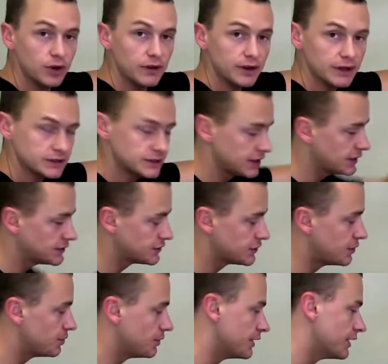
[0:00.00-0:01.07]
the
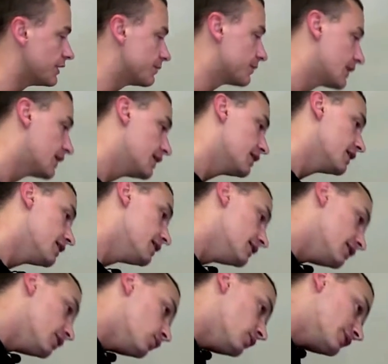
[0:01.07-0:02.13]
accessory plate.
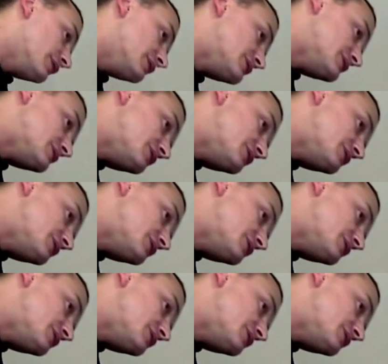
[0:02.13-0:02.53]
And what this is